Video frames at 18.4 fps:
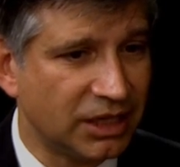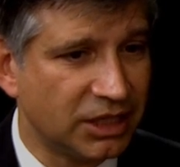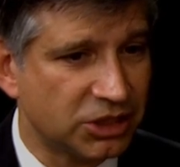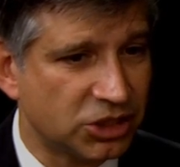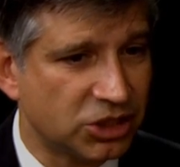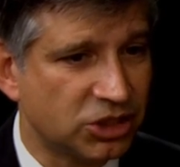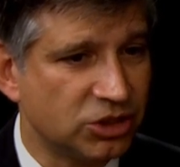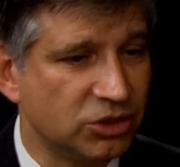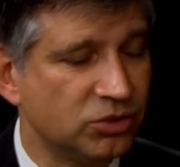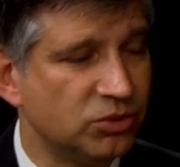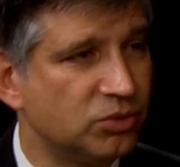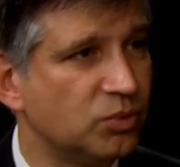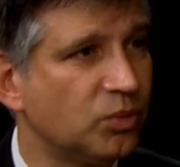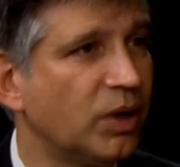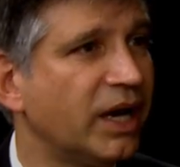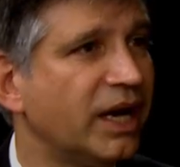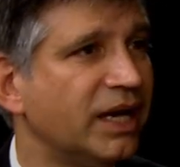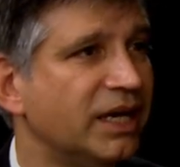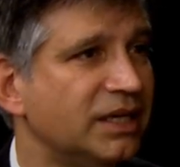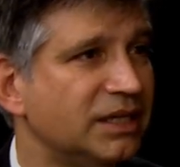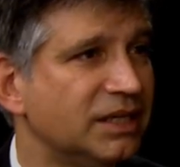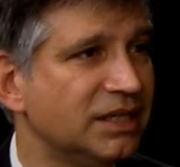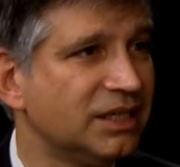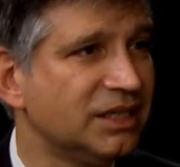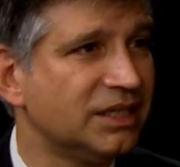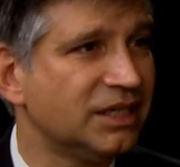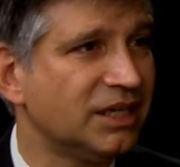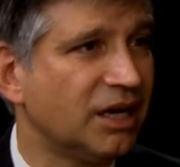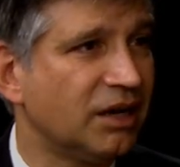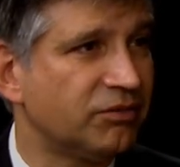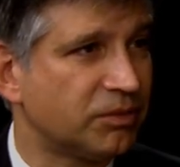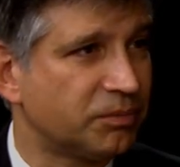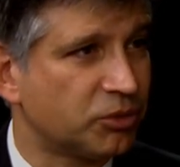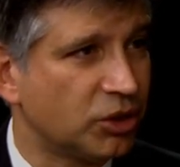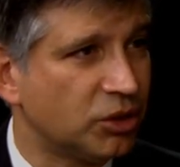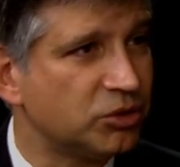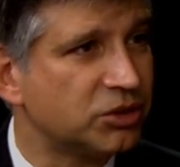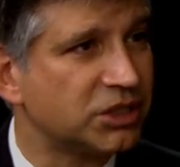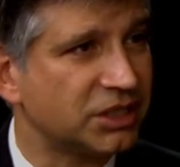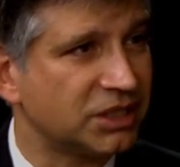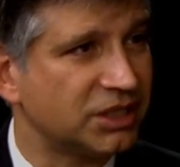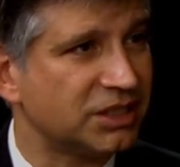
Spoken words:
astute way of approaching